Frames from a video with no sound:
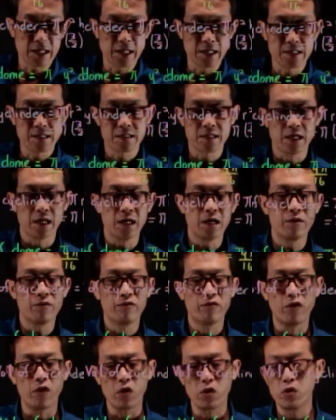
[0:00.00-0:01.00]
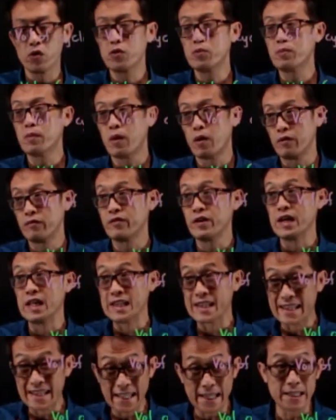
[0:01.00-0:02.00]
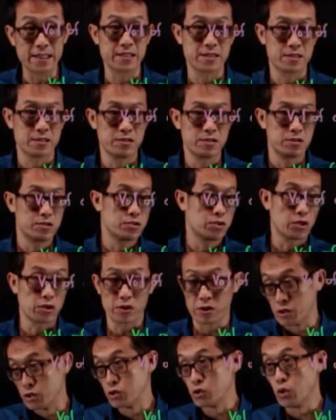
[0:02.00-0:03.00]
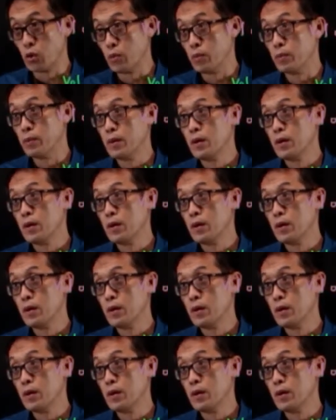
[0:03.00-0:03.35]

is the volume of a disc, not the dome.